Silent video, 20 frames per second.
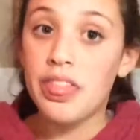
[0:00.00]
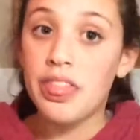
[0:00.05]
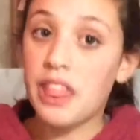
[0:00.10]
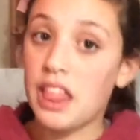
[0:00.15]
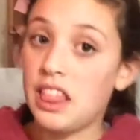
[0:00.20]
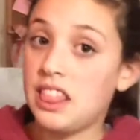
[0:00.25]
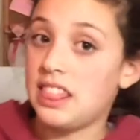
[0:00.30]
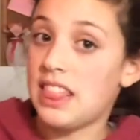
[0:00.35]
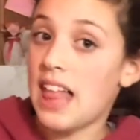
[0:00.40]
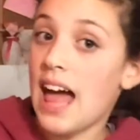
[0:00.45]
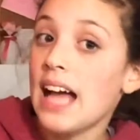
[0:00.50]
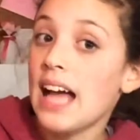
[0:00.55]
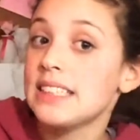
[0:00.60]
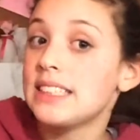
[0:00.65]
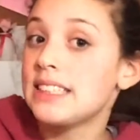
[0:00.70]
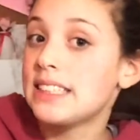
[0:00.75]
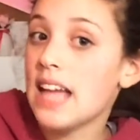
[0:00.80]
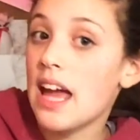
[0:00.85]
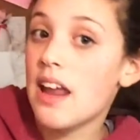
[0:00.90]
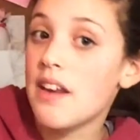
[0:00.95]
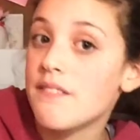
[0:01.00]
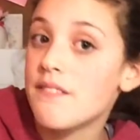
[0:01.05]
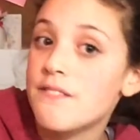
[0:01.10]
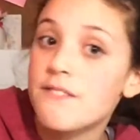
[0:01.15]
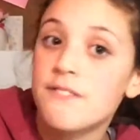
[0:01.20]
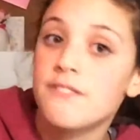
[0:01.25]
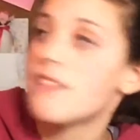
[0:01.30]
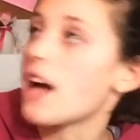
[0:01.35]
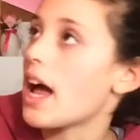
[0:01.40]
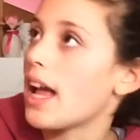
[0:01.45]
The last and
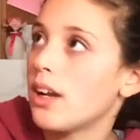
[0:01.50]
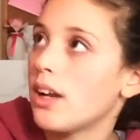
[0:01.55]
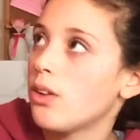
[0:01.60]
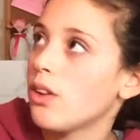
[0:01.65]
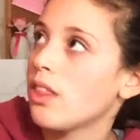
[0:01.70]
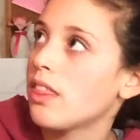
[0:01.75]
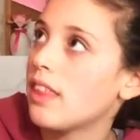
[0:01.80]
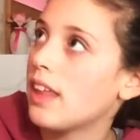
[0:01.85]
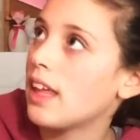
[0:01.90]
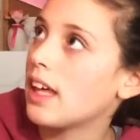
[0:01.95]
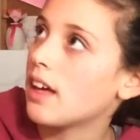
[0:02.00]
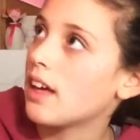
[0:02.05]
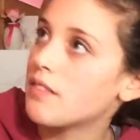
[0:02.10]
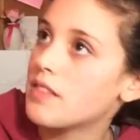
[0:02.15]
final thing